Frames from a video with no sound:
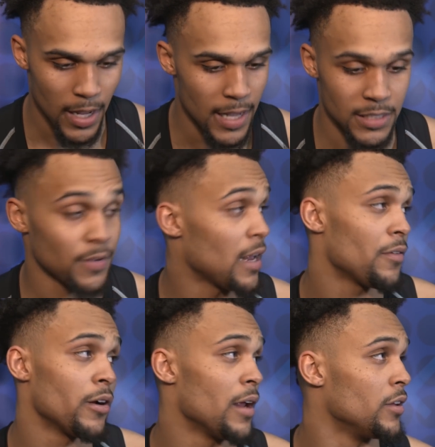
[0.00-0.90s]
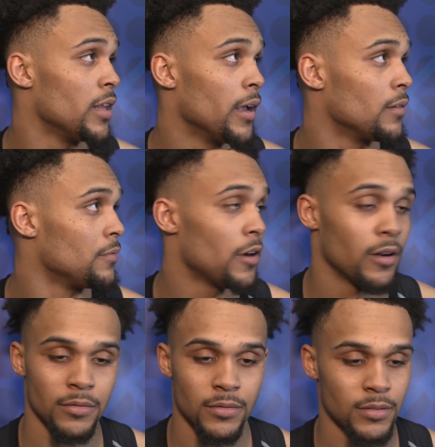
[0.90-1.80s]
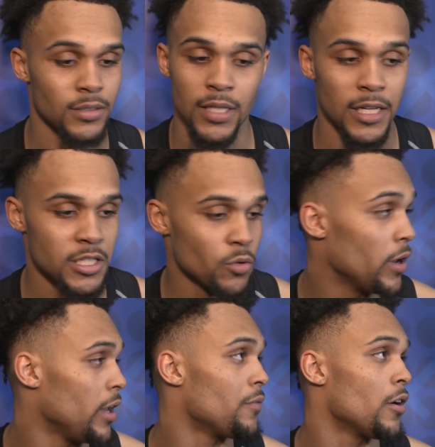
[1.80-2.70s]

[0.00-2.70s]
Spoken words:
Yeah, it's funny. I've heard everything. I've heard 10 to 20.